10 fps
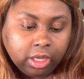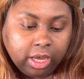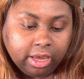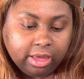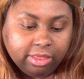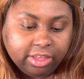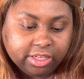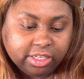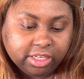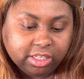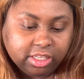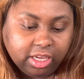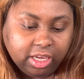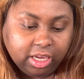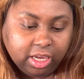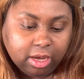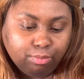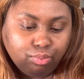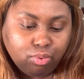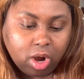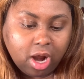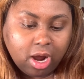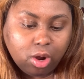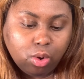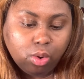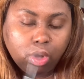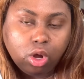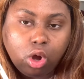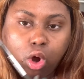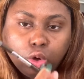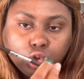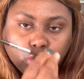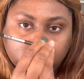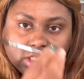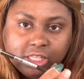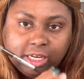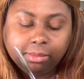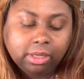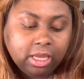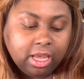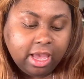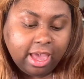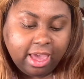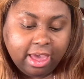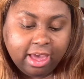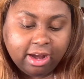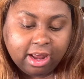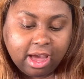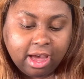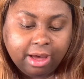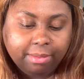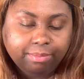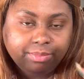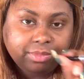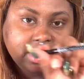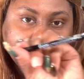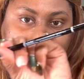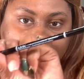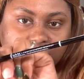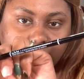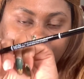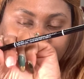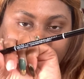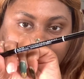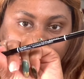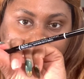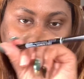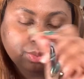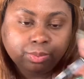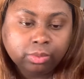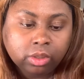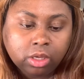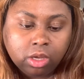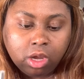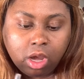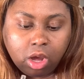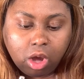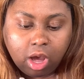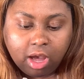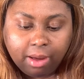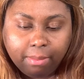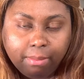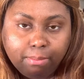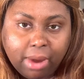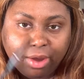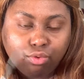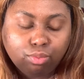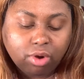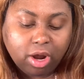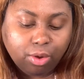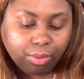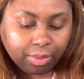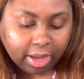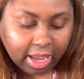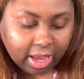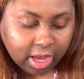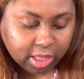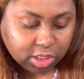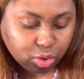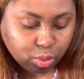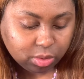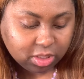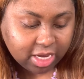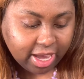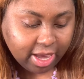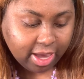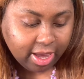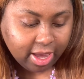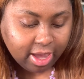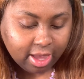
and this is the brow ultra slim and um, the NYX professional um, micro brow and today